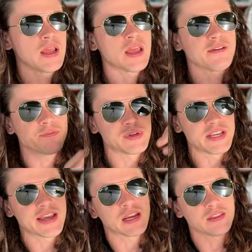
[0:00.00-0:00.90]
If we
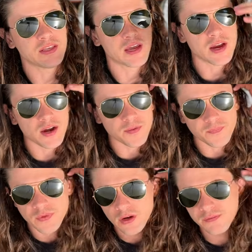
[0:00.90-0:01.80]
take it in the air,
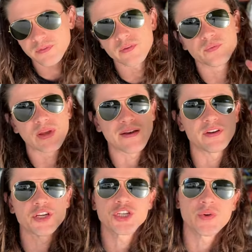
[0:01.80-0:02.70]
or if we have an
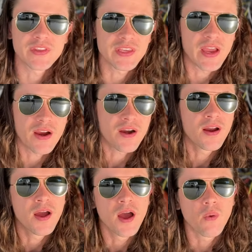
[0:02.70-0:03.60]
issue in the air,
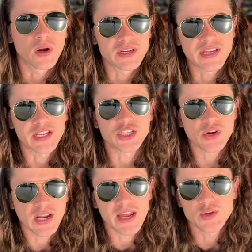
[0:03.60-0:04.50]
we're gonna take it
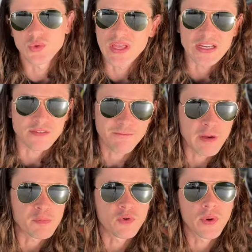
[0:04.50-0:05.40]
straight ahead to 1,000
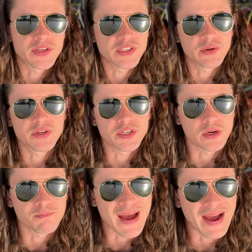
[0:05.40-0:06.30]
feet before we consider a
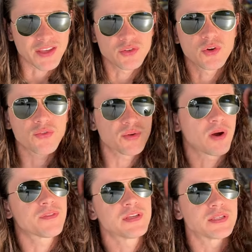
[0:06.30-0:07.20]
turn back. You go through
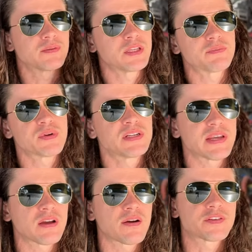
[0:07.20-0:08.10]
all these
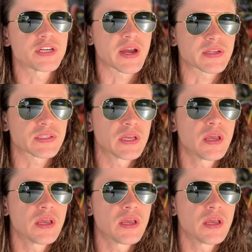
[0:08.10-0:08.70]
pre-takeoff checks,